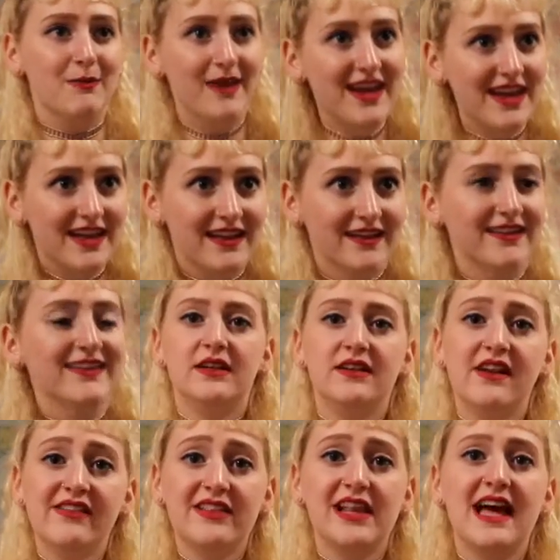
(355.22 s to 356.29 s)
Man,
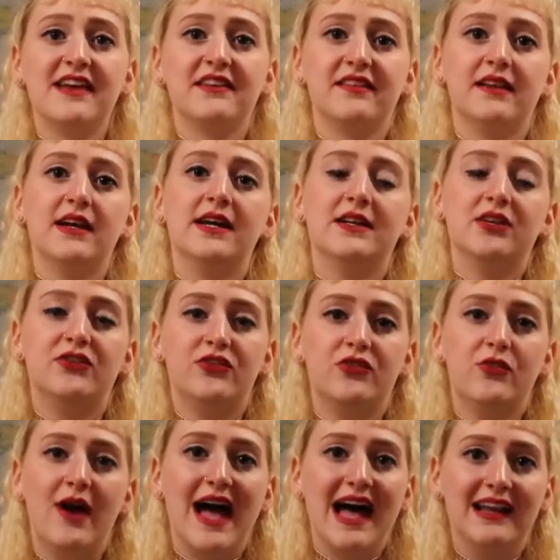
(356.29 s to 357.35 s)
now the last thing I could
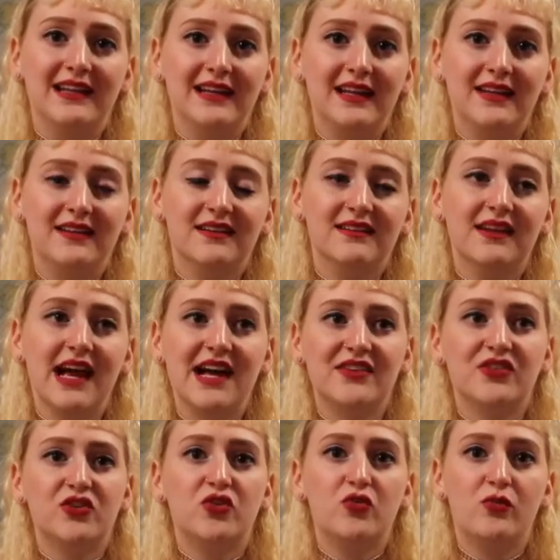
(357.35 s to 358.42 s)
do at Lincoln
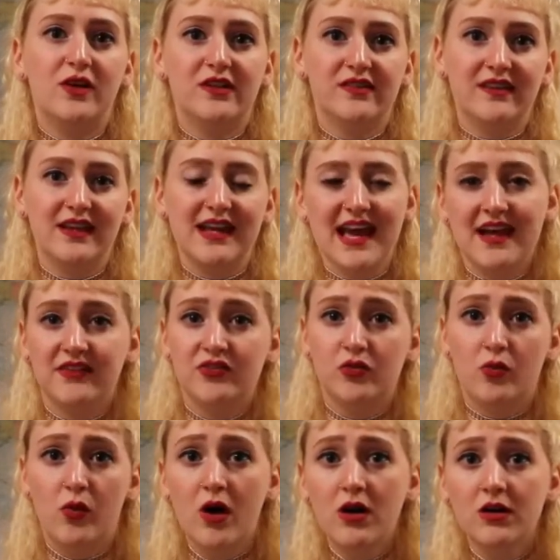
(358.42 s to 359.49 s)
Castle was the castle
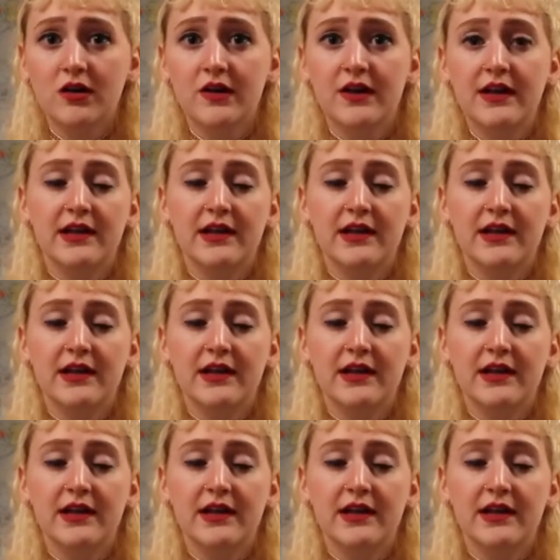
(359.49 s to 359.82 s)
walk.